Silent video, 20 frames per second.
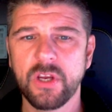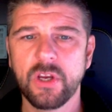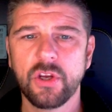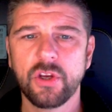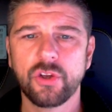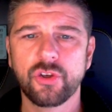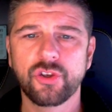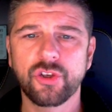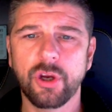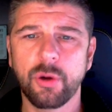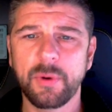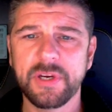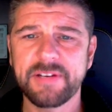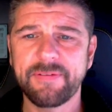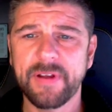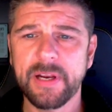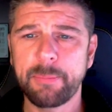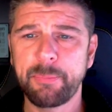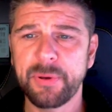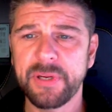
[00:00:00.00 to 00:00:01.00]
So when
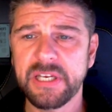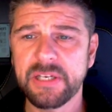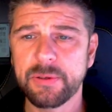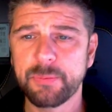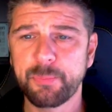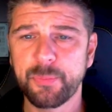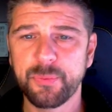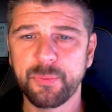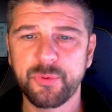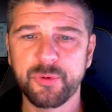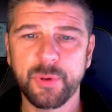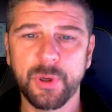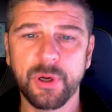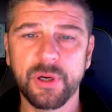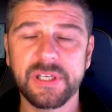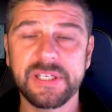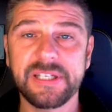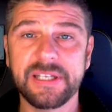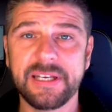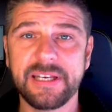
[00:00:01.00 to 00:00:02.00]
developing
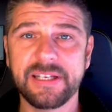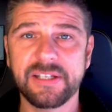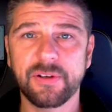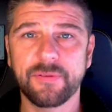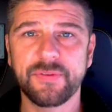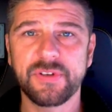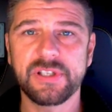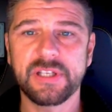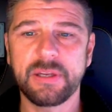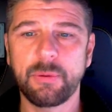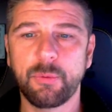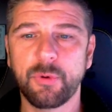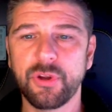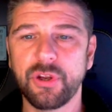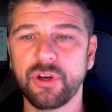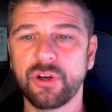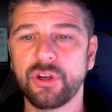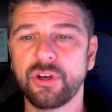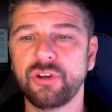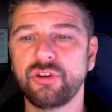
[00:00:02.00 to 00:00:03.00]
policies, obviously what
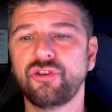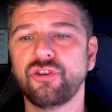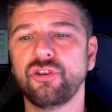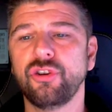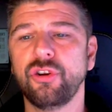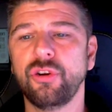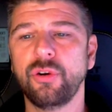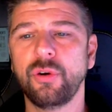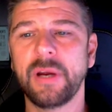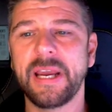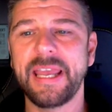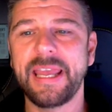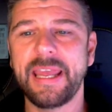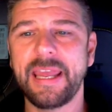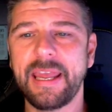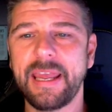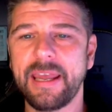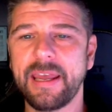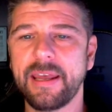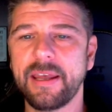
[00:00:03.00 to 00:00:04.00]
you're going to do
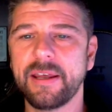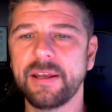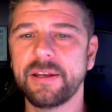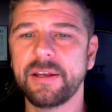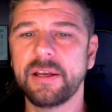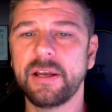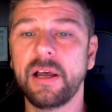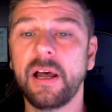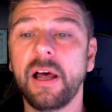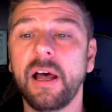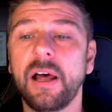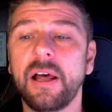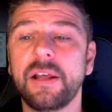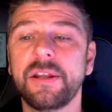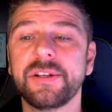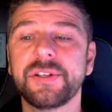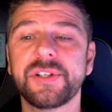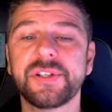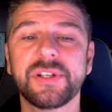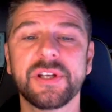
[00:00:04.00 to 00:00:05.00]

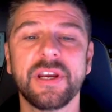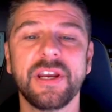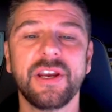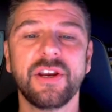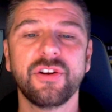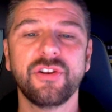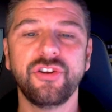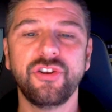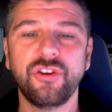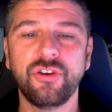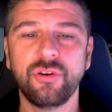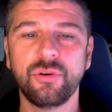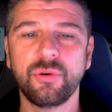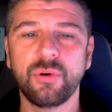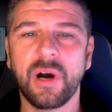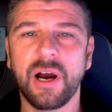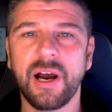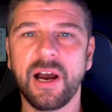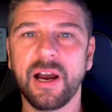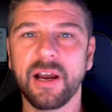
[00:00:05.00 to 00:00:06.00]
is
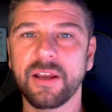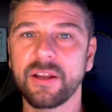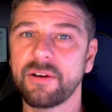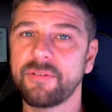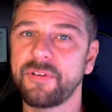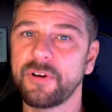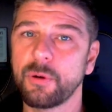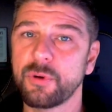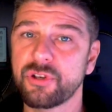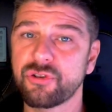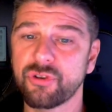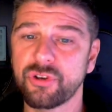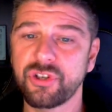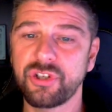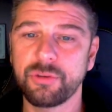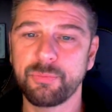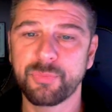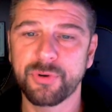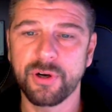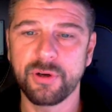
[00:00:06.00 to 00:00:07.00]
you are going to follow a
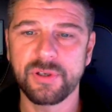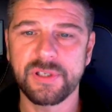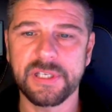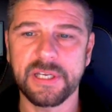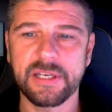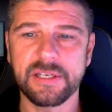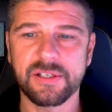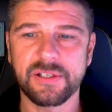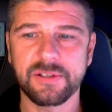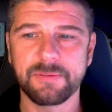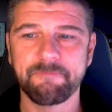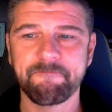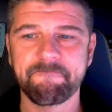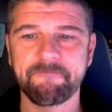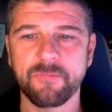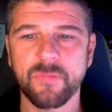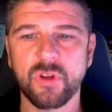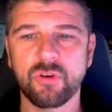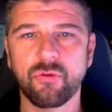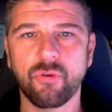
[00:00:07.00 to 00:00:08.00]
structured process,
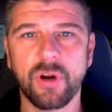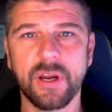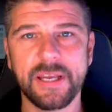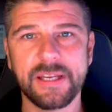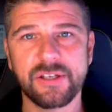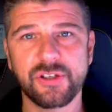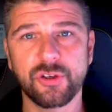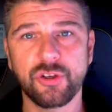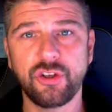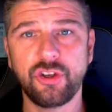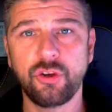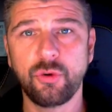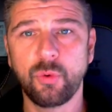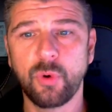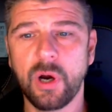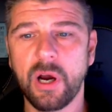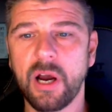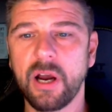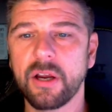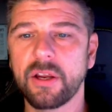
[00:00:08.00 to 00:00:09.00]
right? So
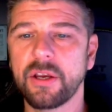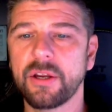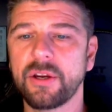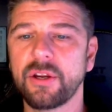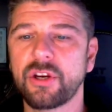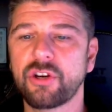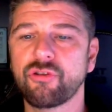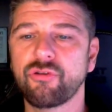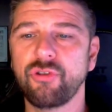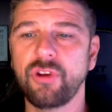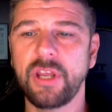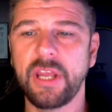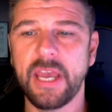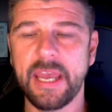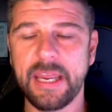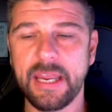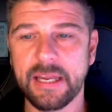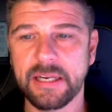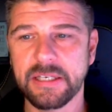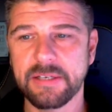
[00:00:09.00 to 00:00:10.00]
you are going to
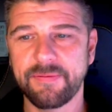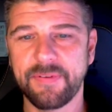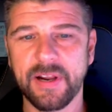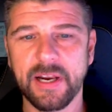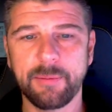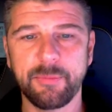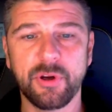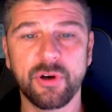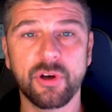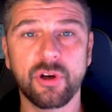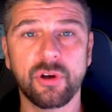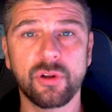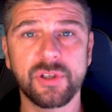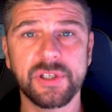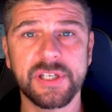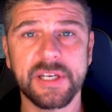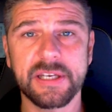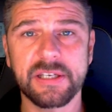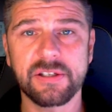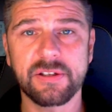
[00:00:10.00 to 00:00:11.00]
create and develop your
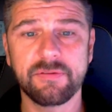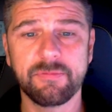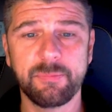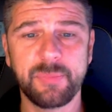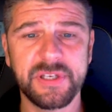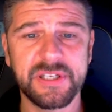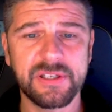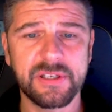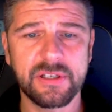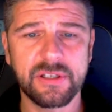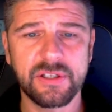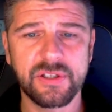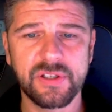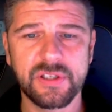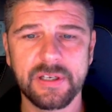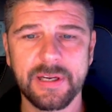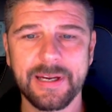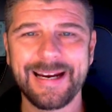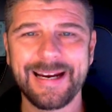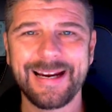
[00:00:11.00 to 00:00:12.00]
context of
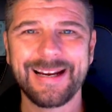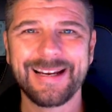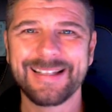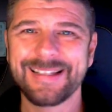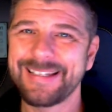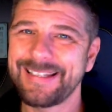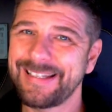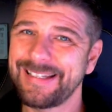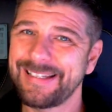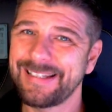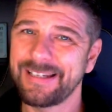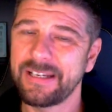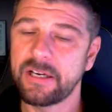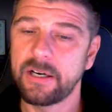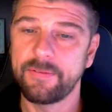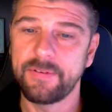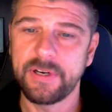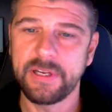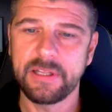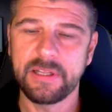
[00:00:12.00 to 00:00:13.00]
business. This isn't
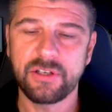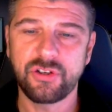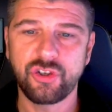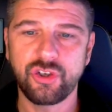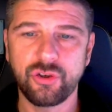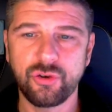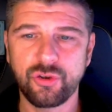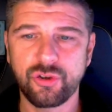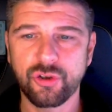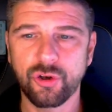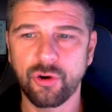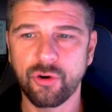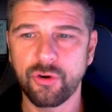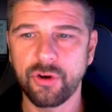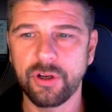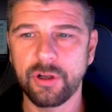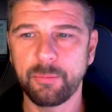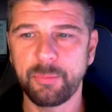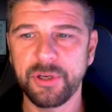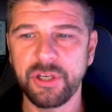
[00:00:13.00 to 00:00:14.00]
covered in this
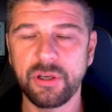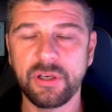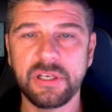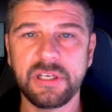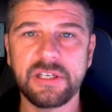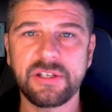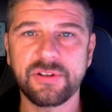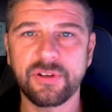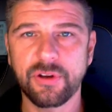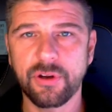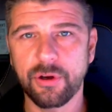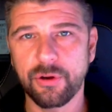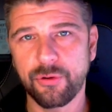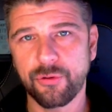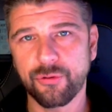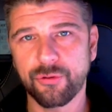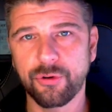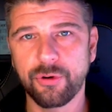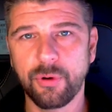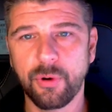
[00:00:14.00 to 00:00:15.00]
tutorial, but you need to go
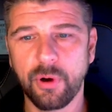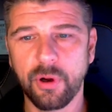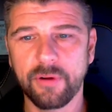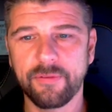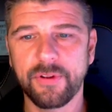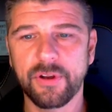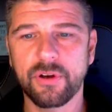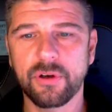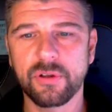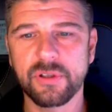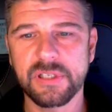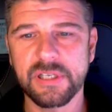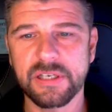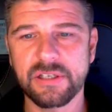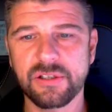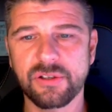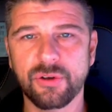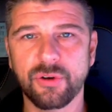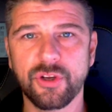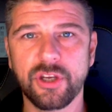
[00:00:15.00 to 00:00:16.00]
through all of the
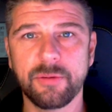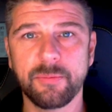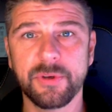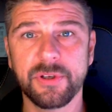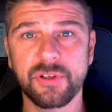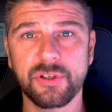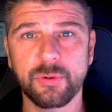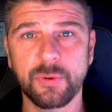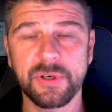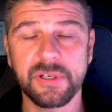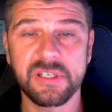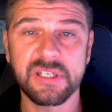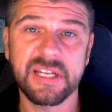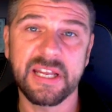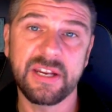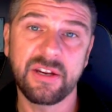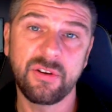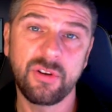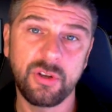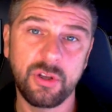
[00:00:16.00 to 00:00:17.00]
context documents to
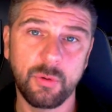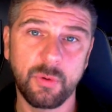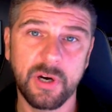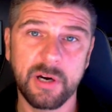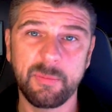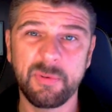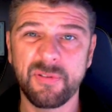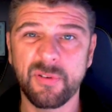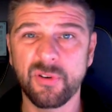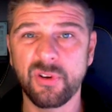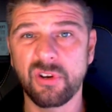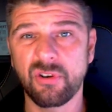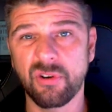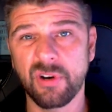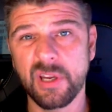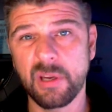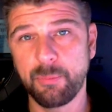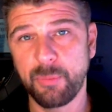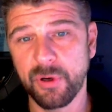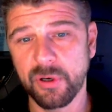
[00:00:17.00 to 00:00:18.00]
understand who you are before you
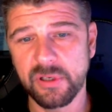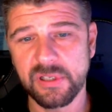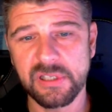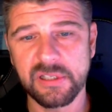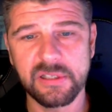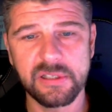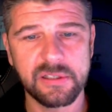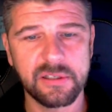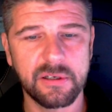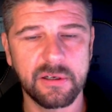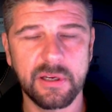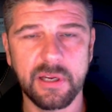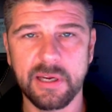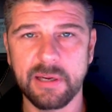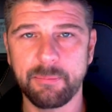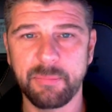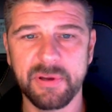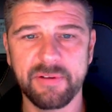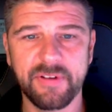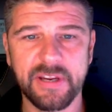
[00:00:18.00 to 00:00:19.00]
create your policies.
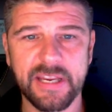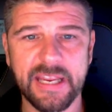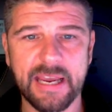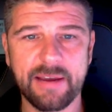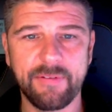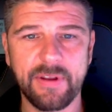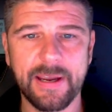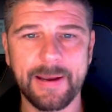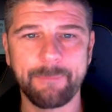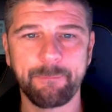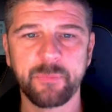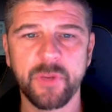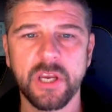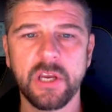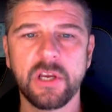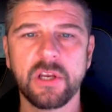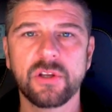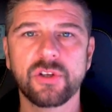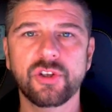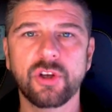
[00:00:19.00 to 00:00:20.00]
Okay, a bit of a caveat.
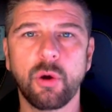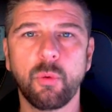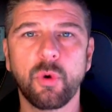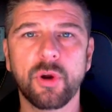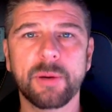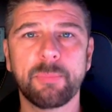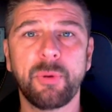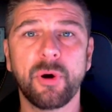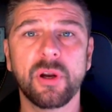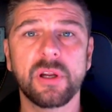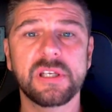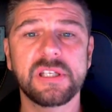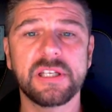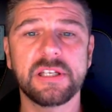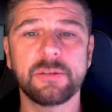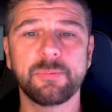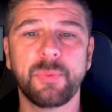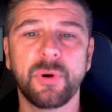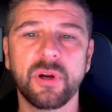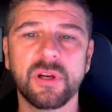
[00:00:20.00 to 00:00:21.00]
So what are
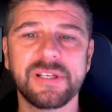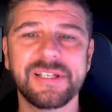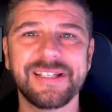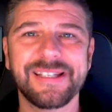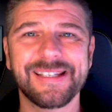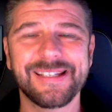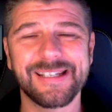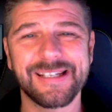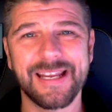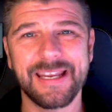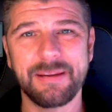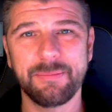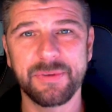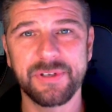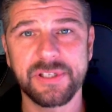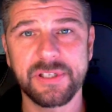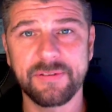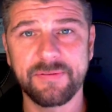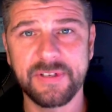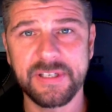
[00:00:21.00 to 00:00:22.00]
policies? Policies are
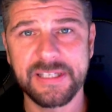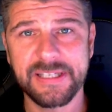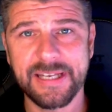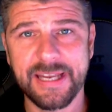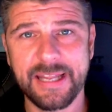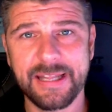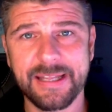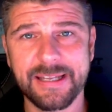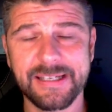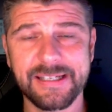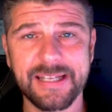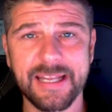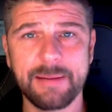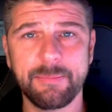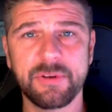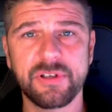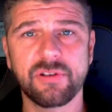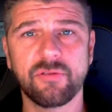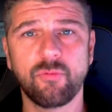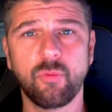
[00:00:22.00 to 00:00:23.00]
statements of intent. They're
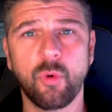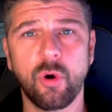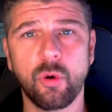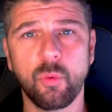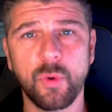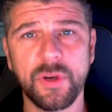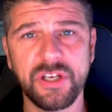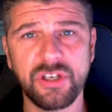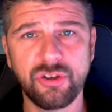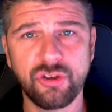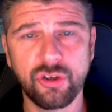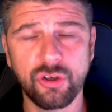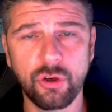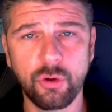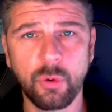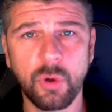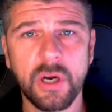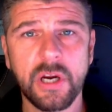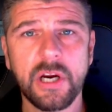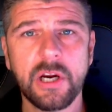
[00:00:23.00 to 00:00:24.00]
statements of what we
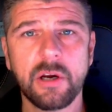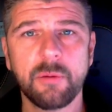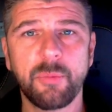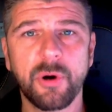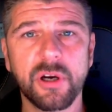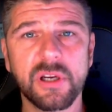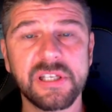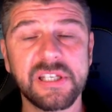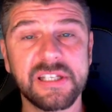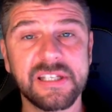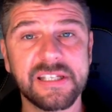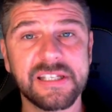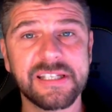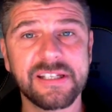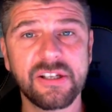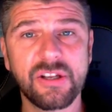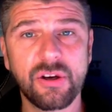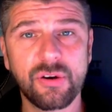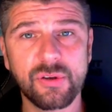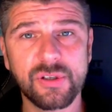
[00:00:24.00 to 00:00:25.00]
do.
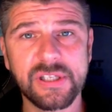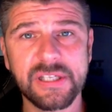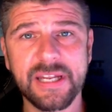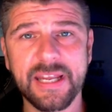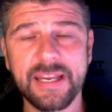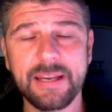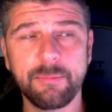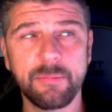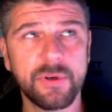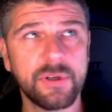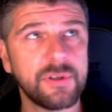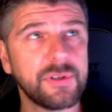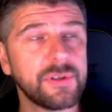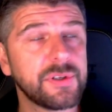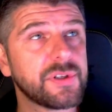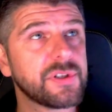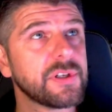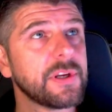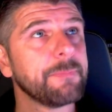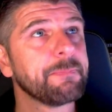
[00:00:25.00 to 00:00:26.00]
Policies are not
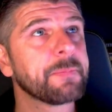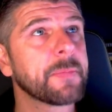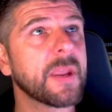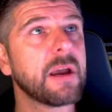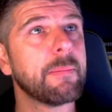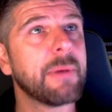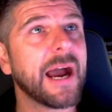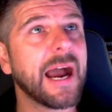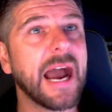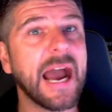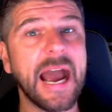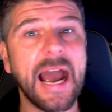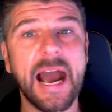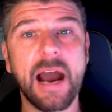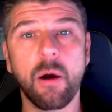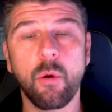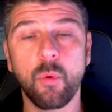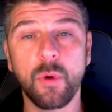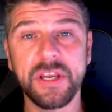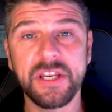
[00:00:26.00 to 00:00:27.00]
statements about
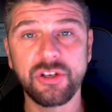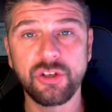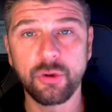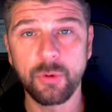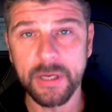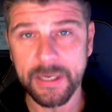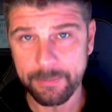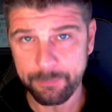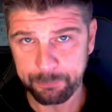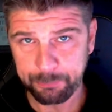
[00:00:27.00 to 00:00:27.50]
how we do it.